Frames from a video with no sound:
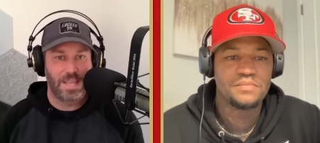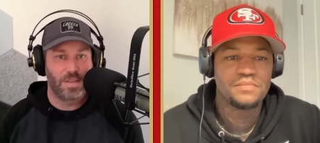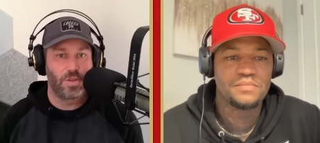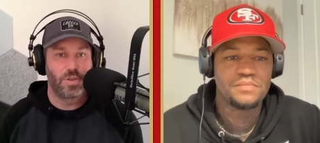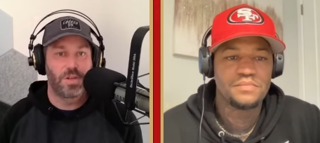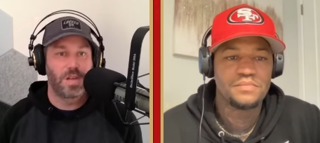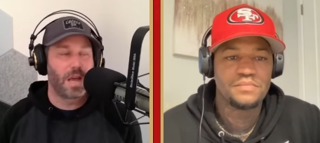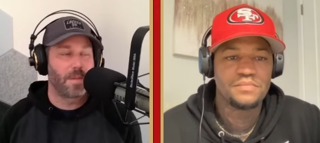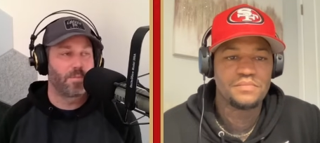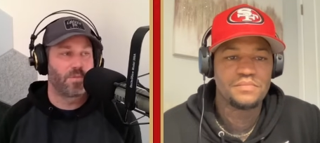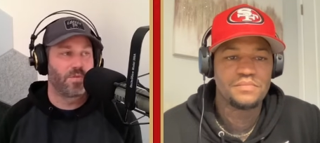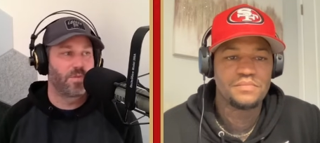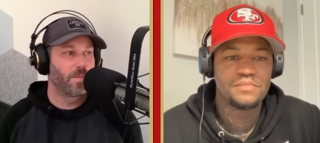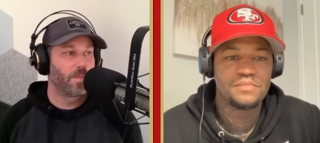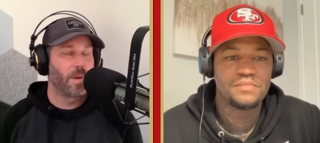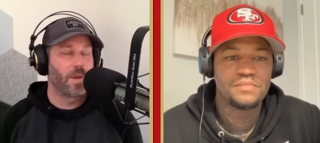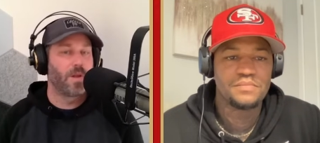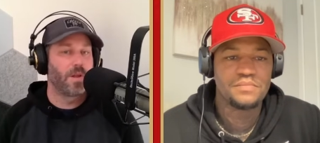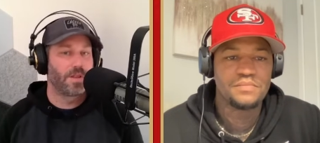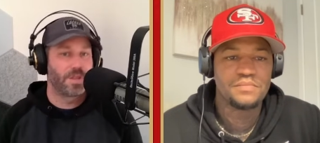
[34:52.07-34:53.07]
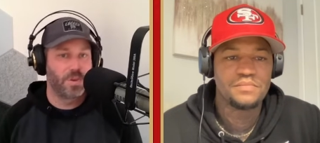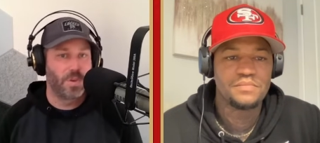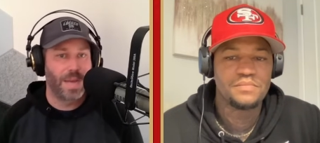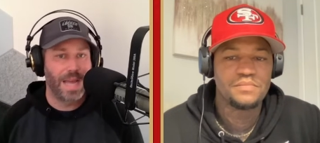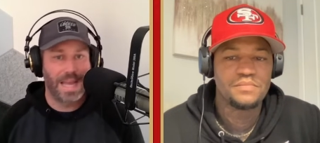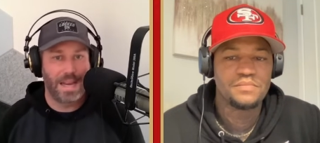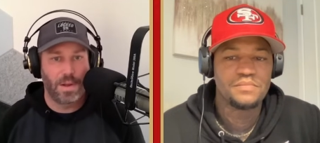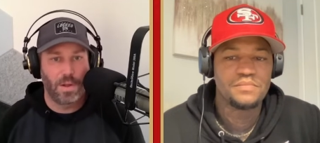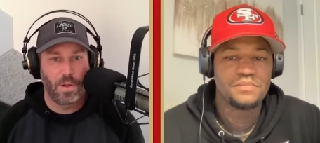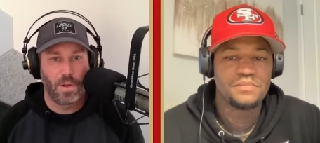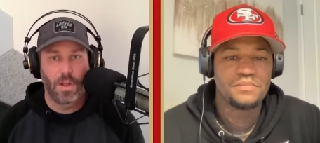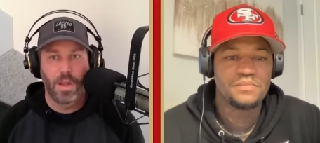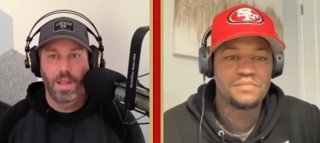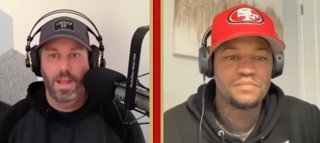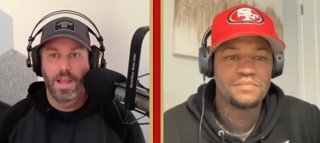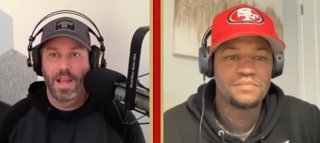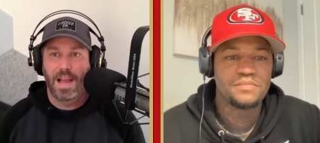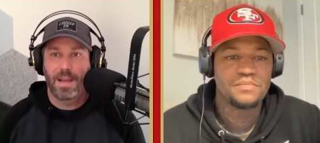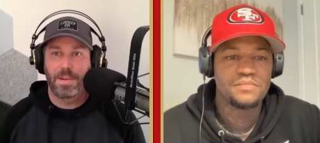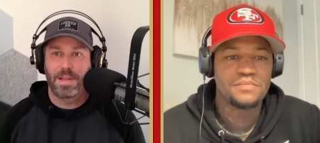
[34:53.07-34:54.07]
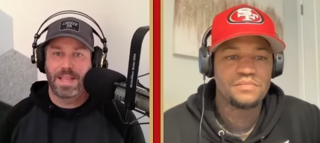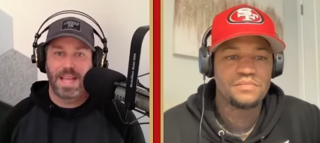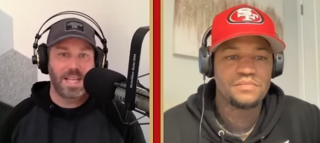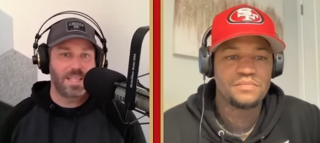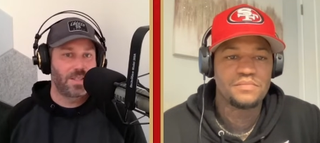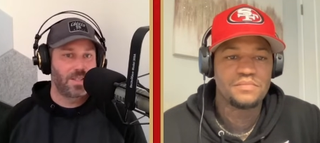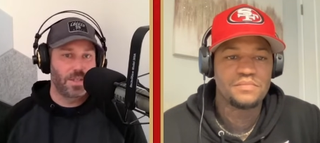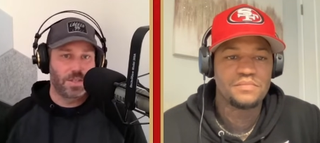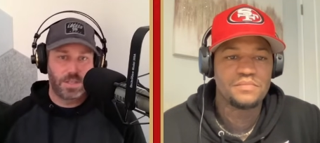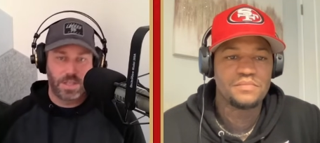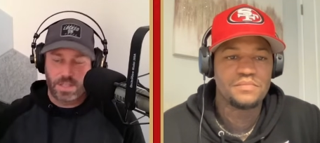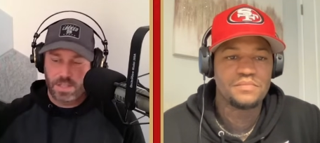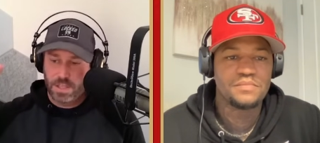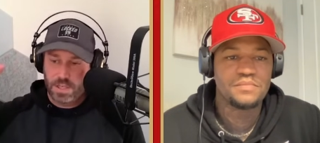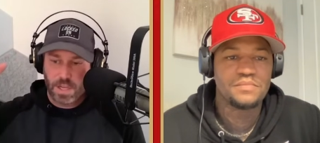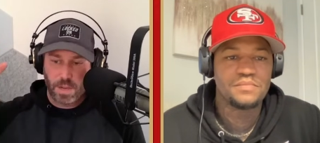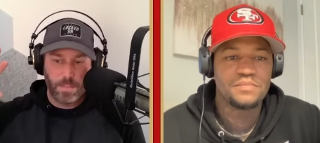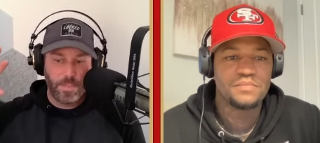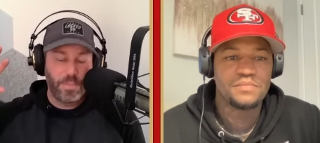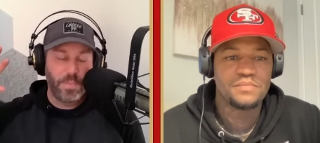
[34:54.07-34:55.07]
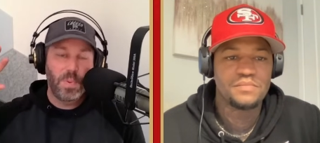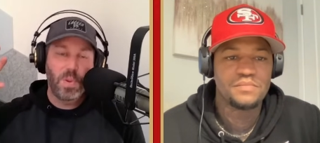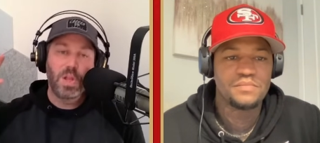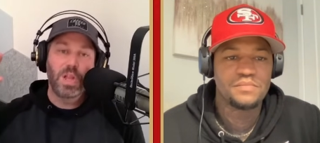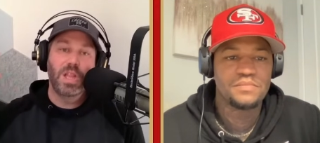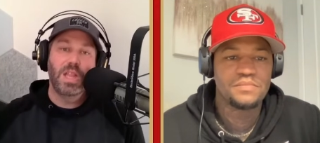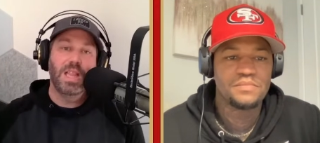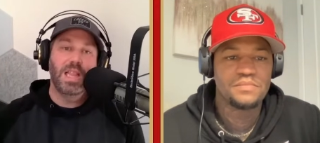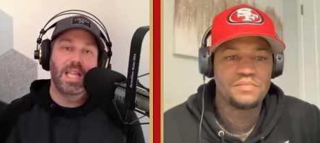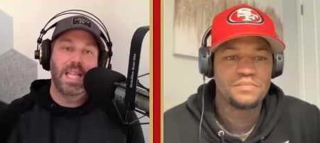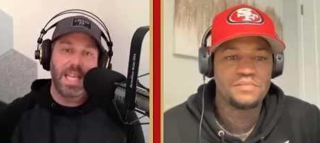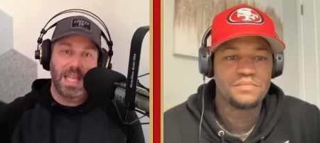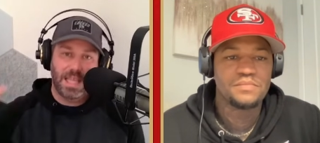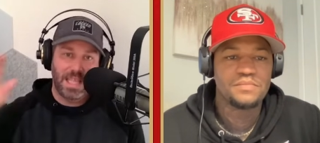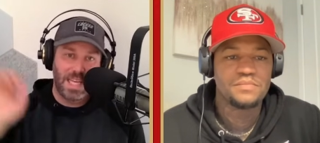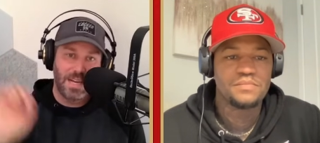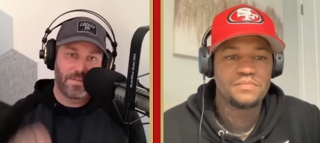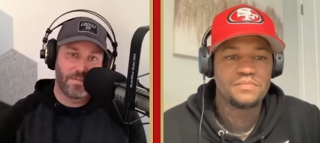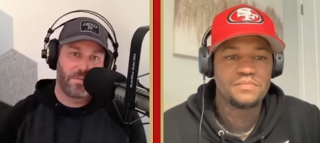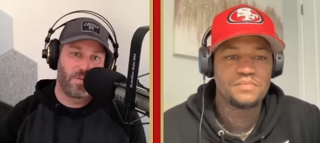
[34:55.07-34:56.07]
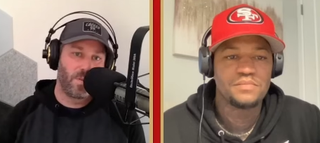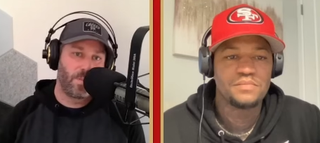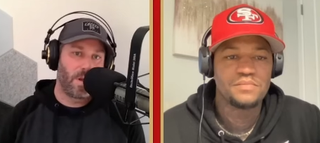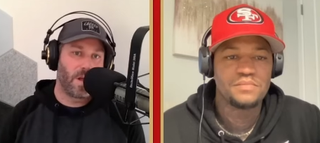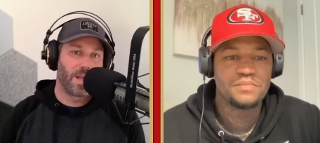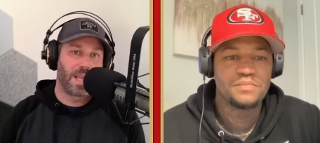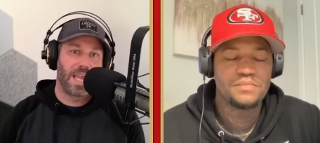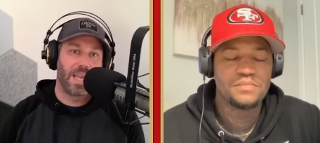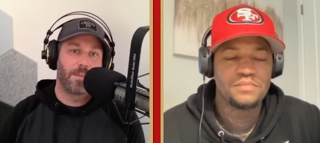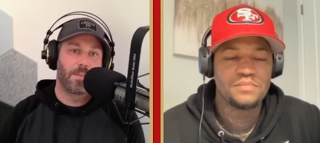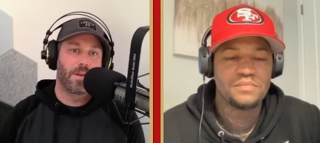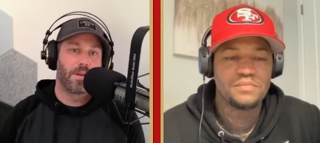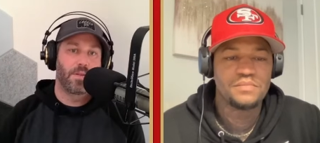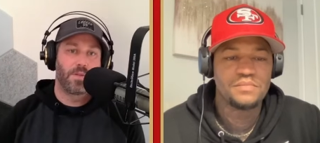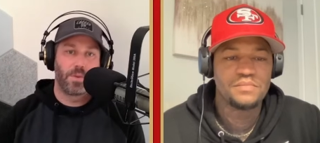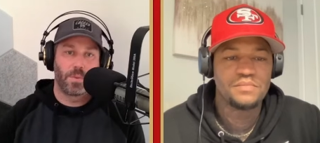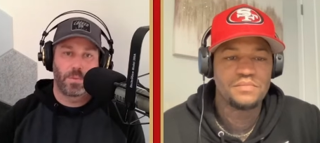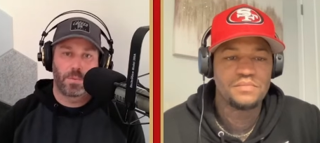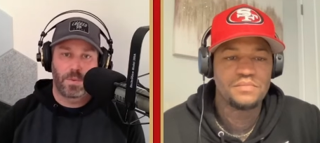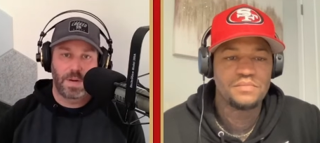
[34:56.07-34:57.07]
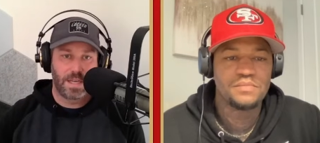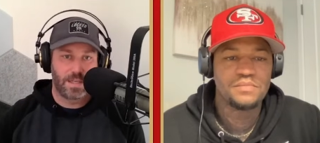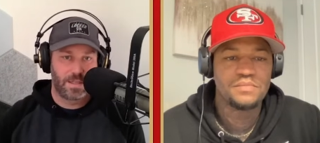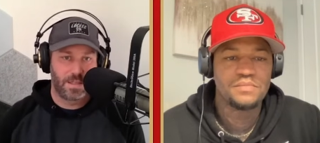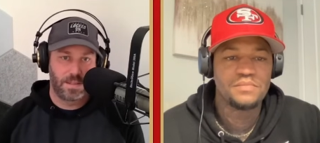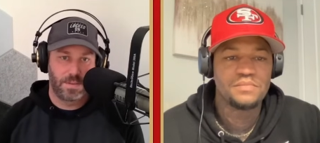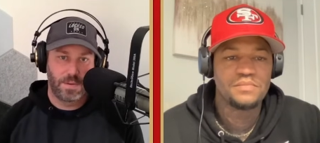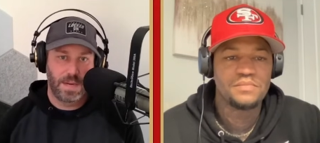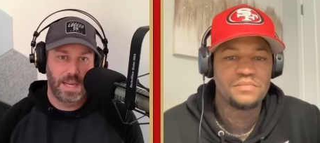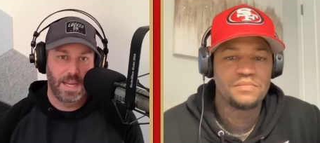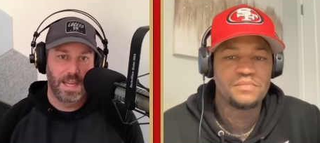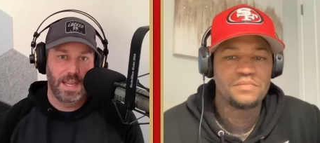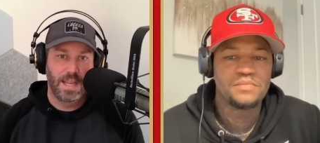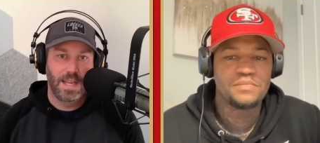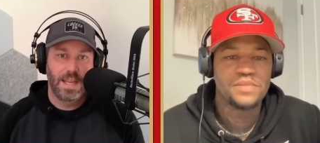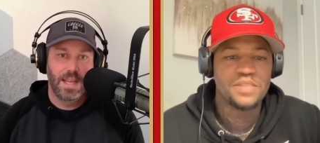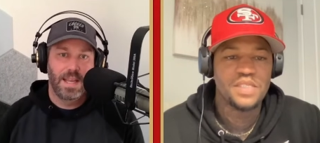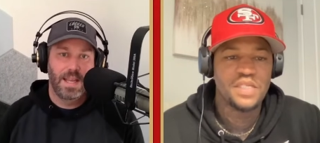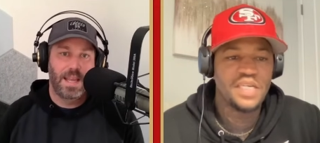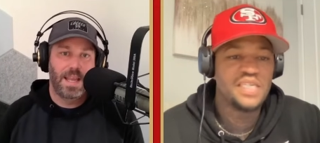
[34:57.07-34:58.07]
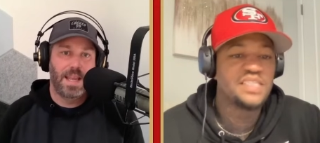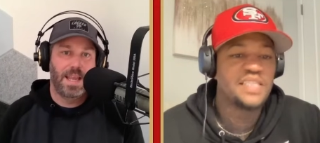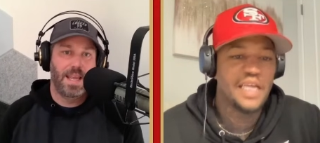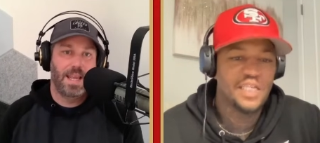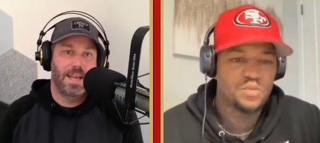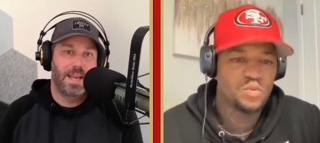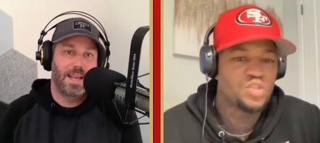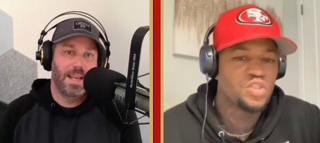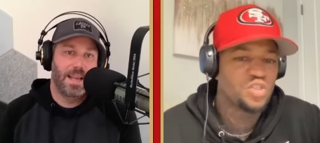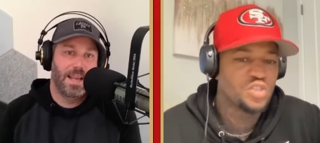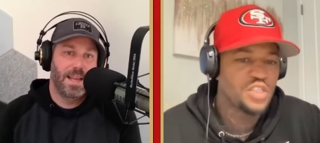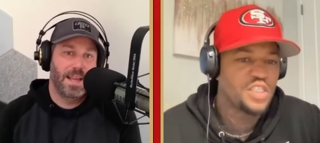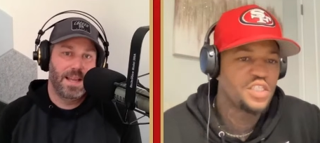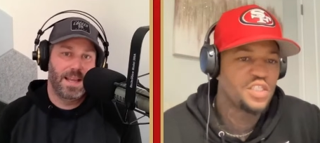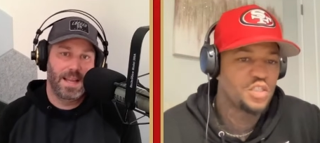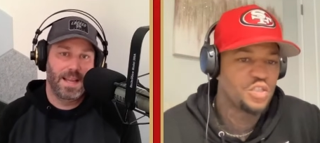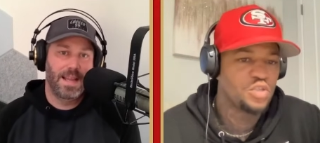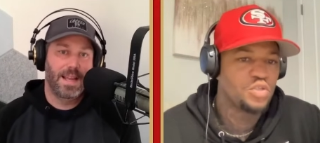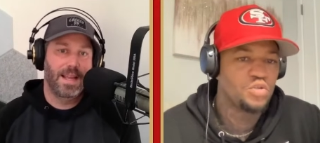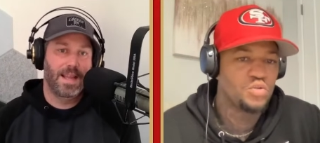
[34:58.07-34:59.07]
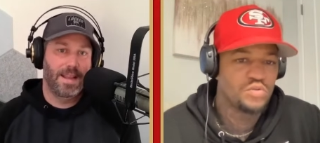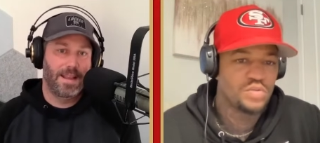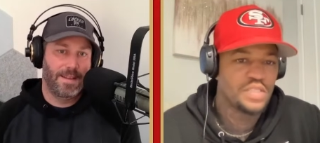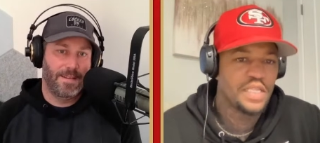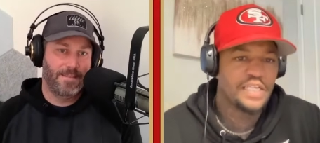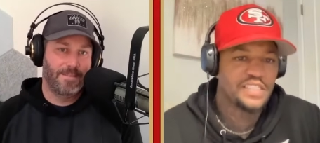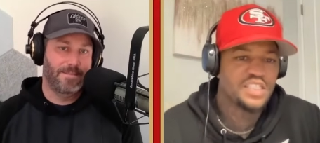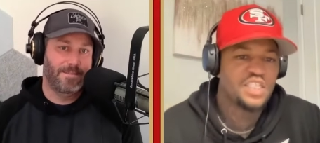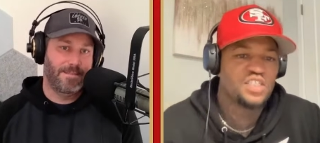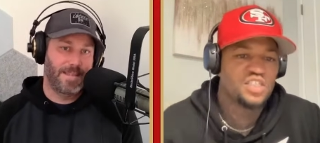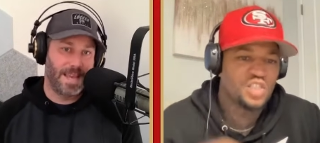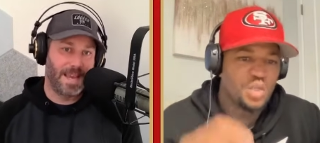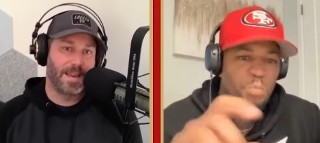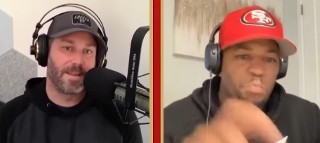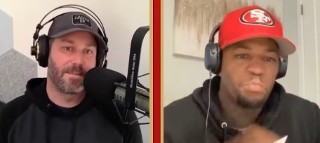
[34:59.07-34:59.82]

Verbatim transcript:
Speaker 1: could not move the ball on you at all. I mean, that's just a completely different football game the rest of the way.
Speaker 2: And, and that's what you need to do. Like to, to